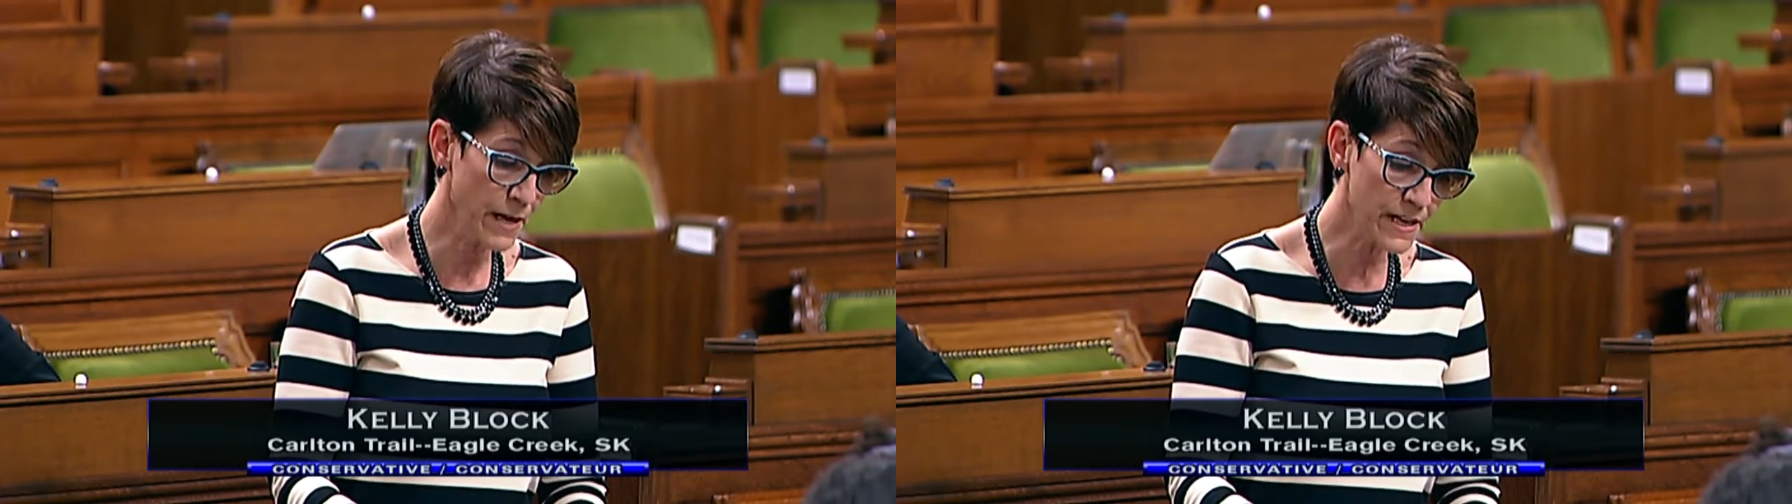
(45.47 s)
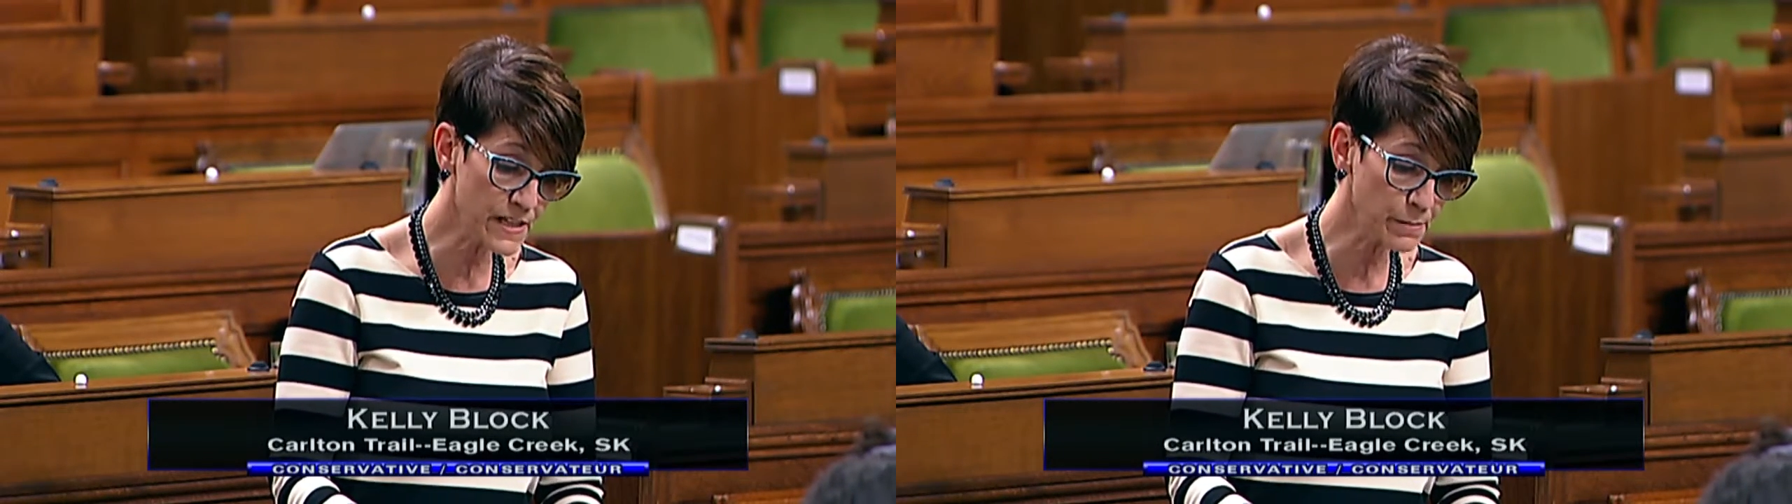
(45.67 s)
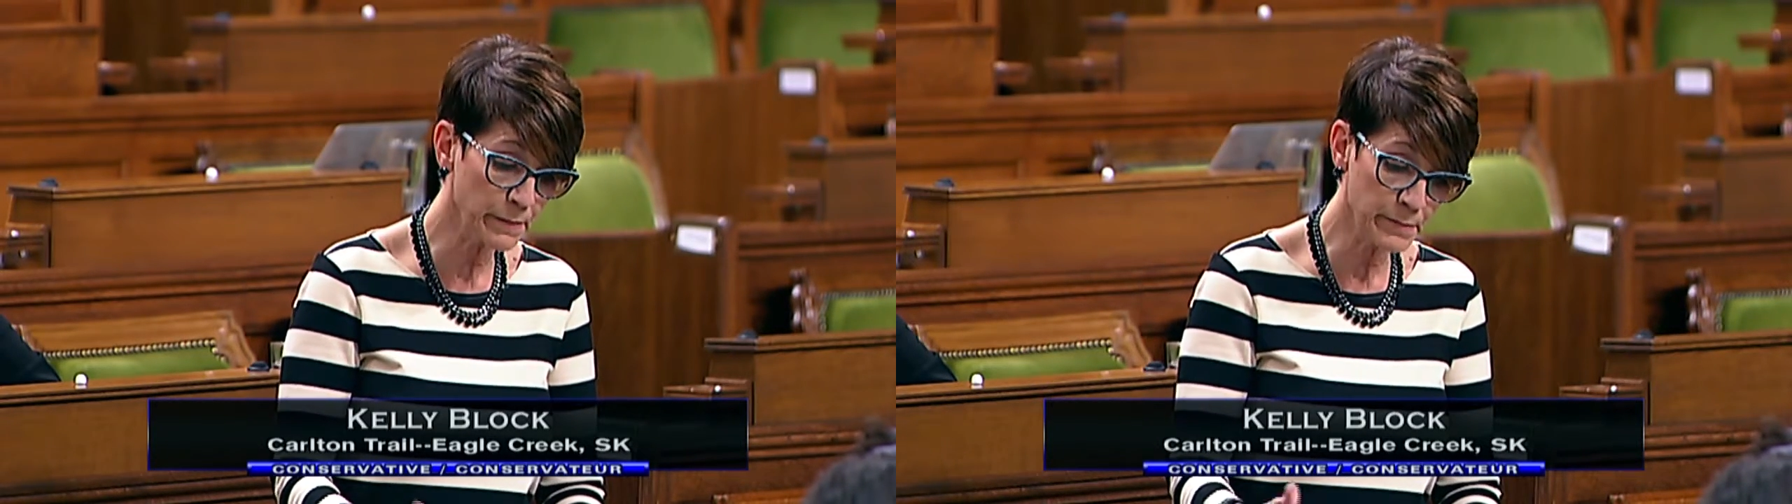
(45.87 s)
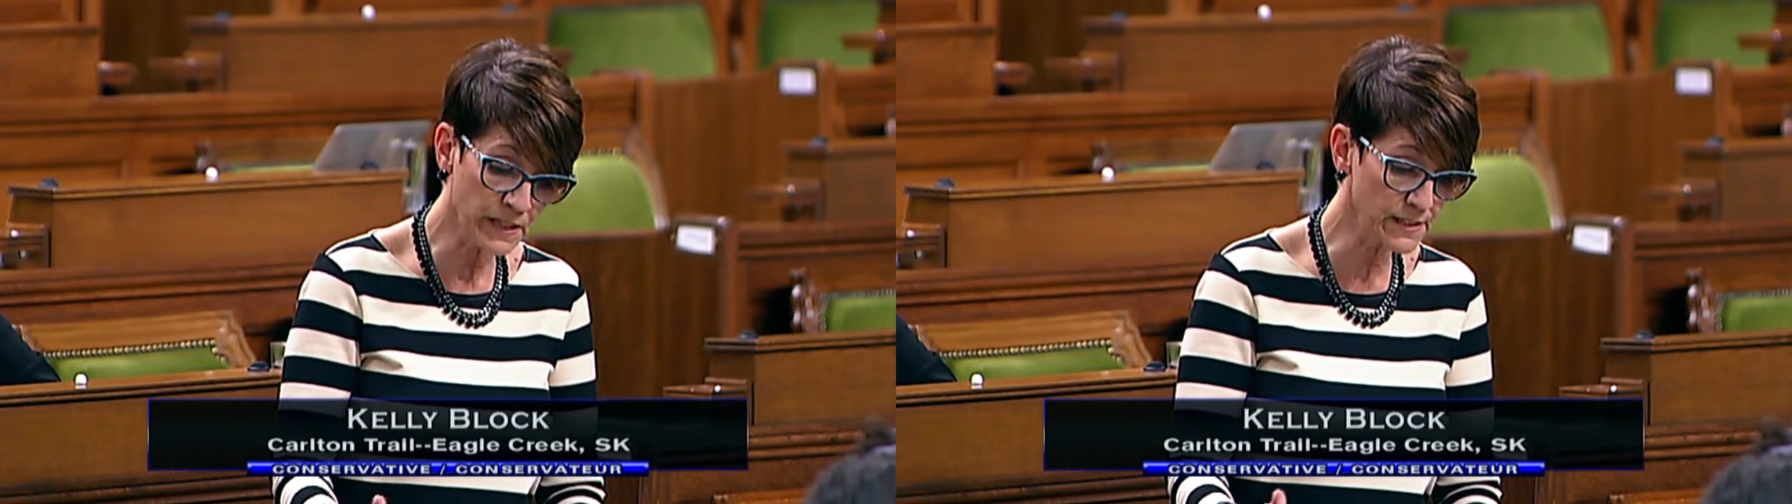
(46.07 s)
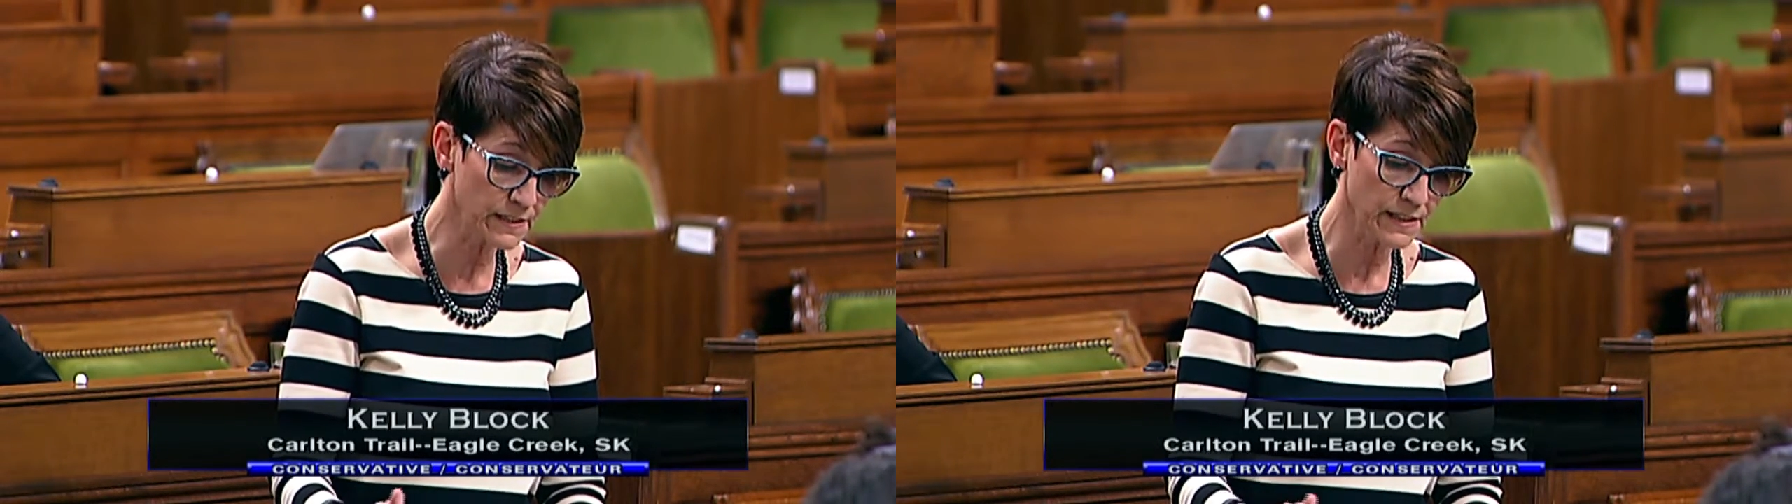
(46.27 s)
My
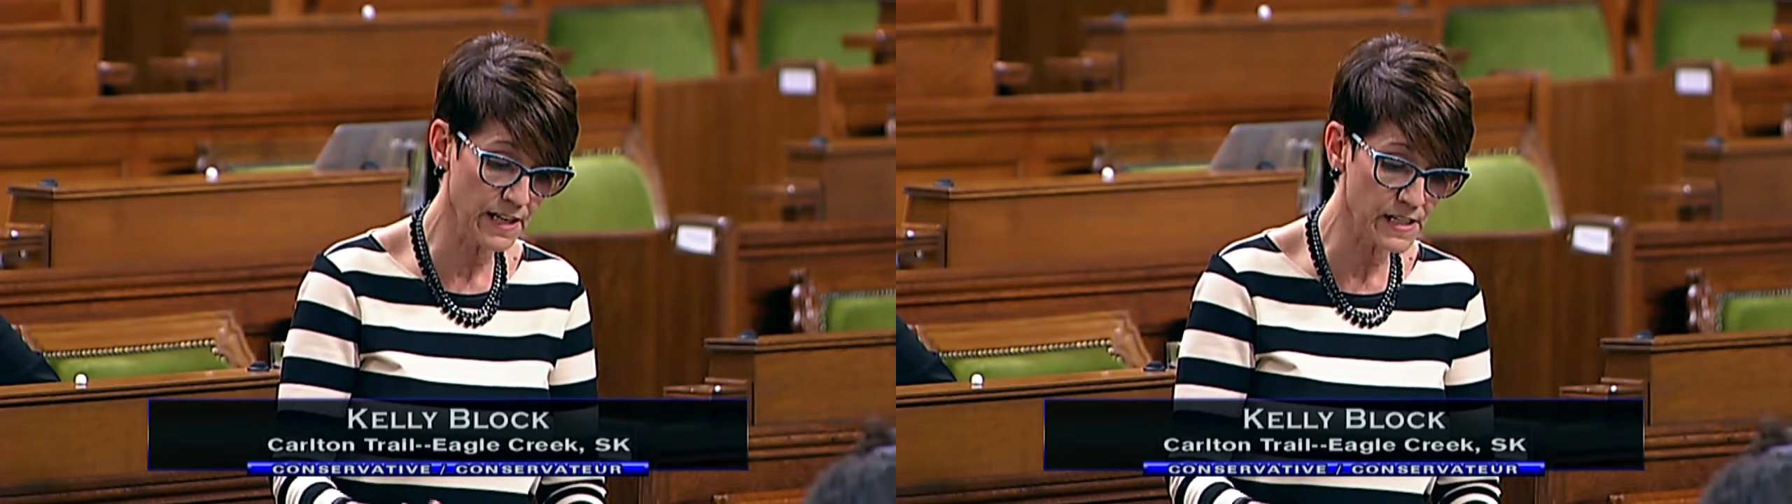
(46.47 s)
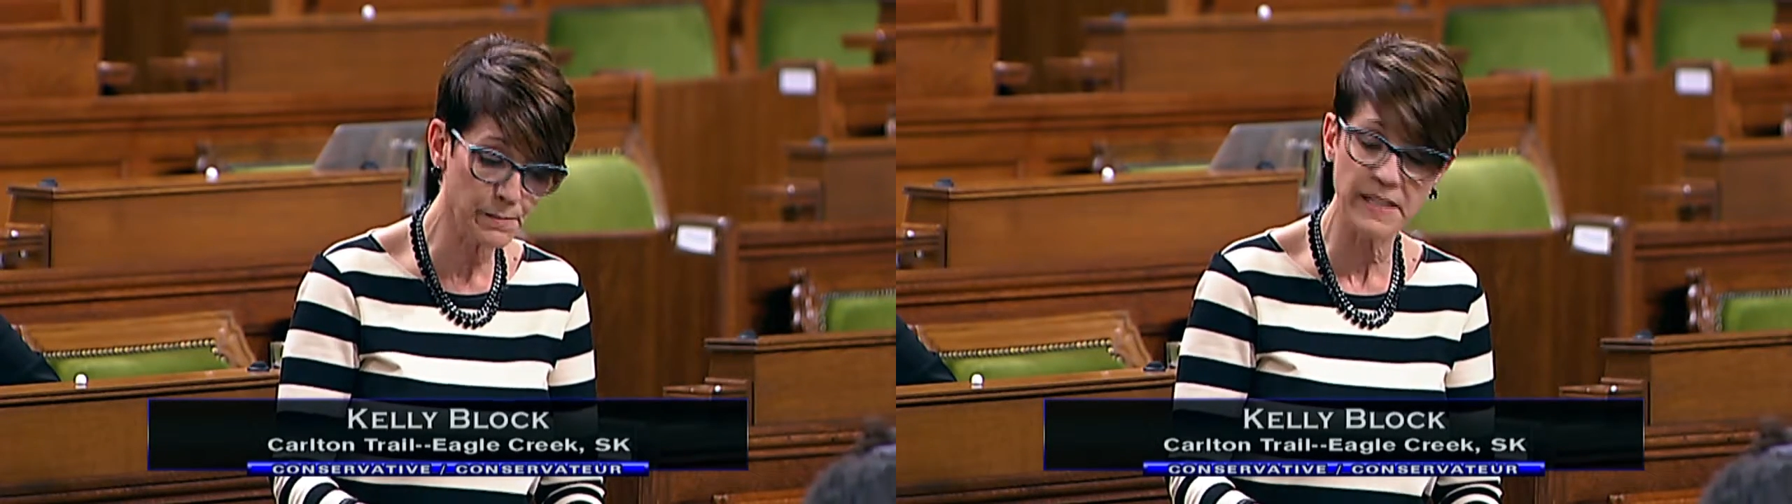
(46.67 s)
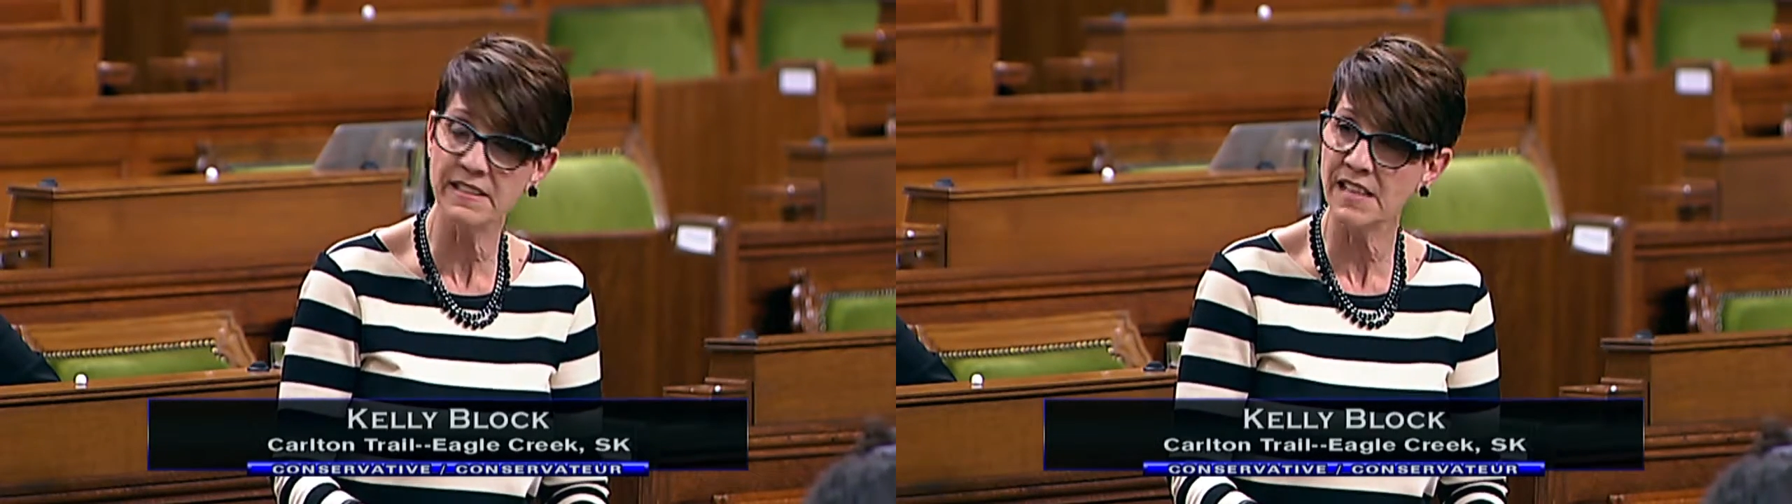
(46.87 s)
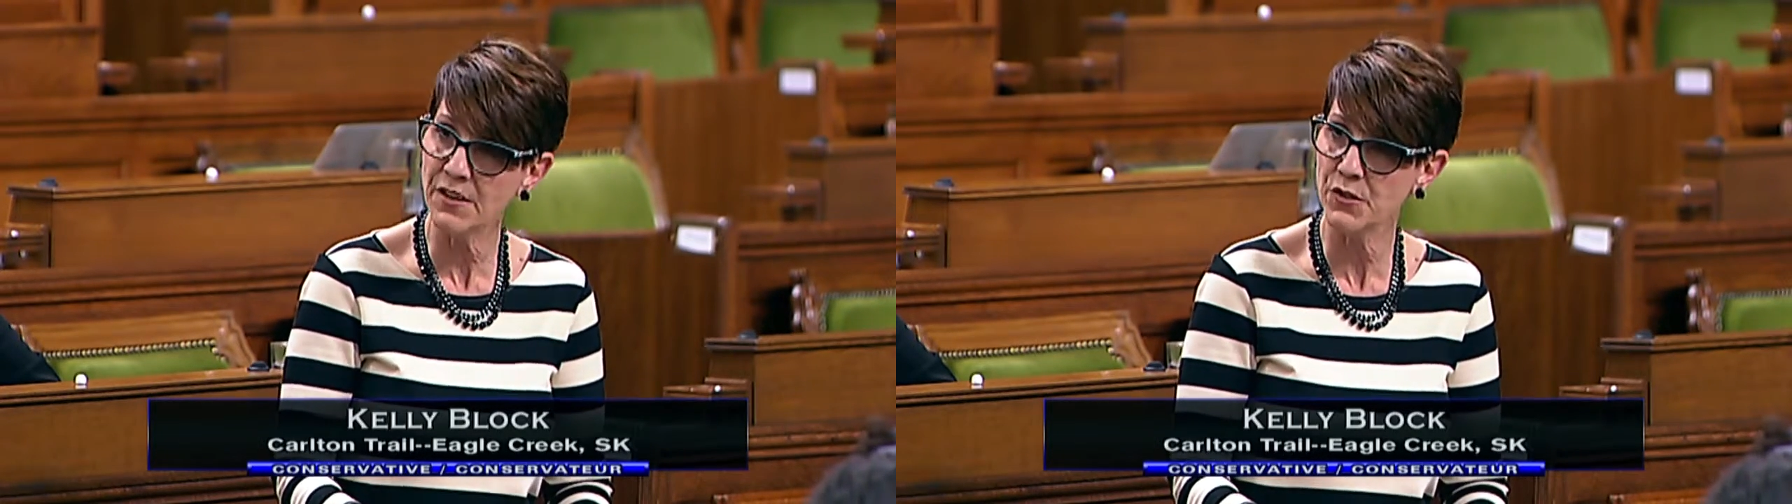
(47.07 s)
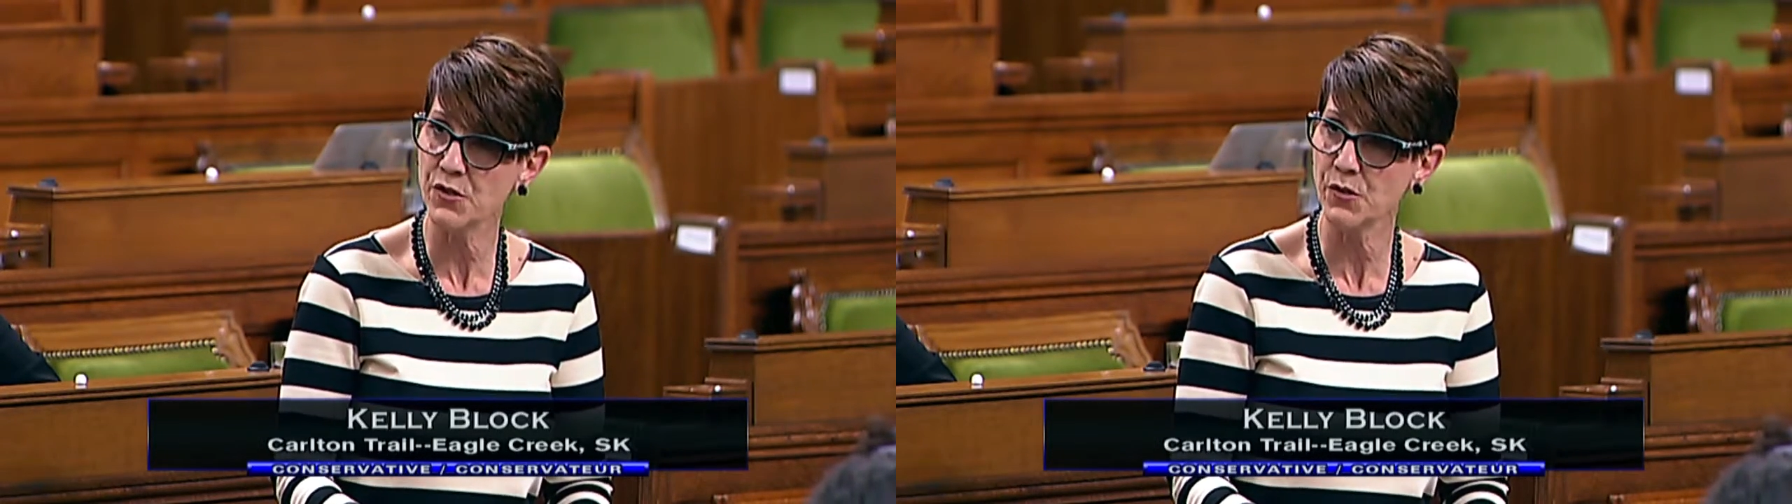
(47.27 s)
husband Milton has been
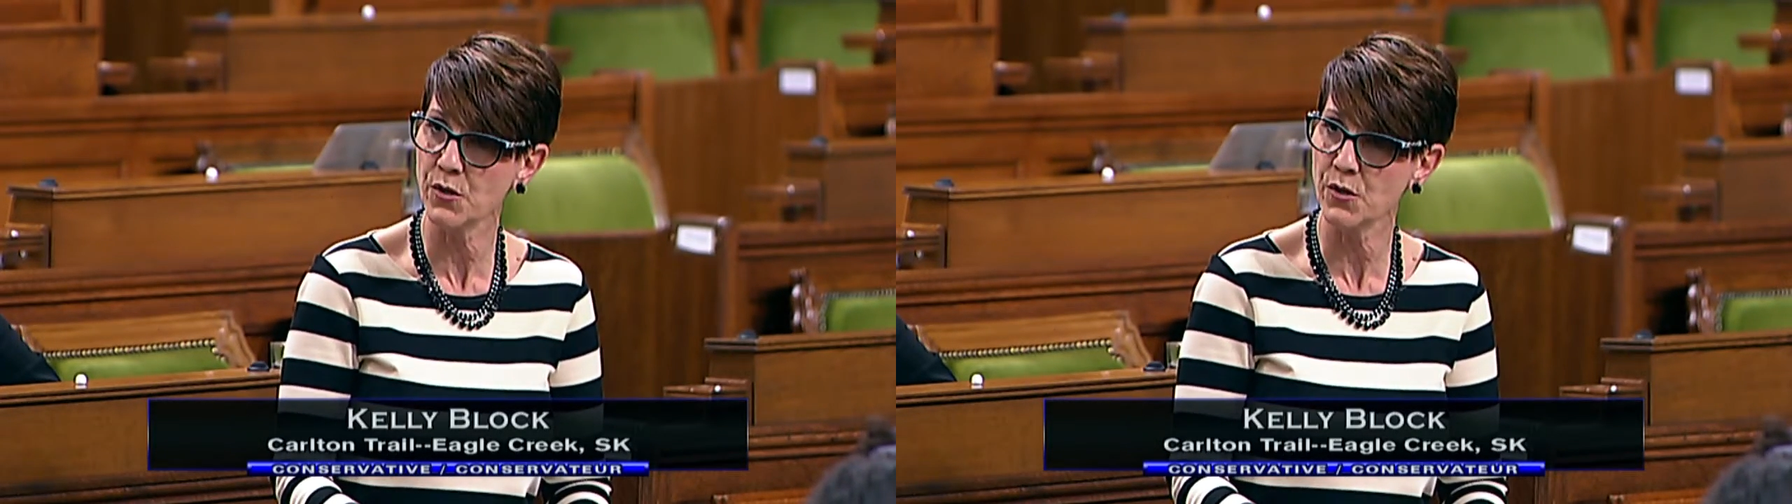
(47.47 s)
another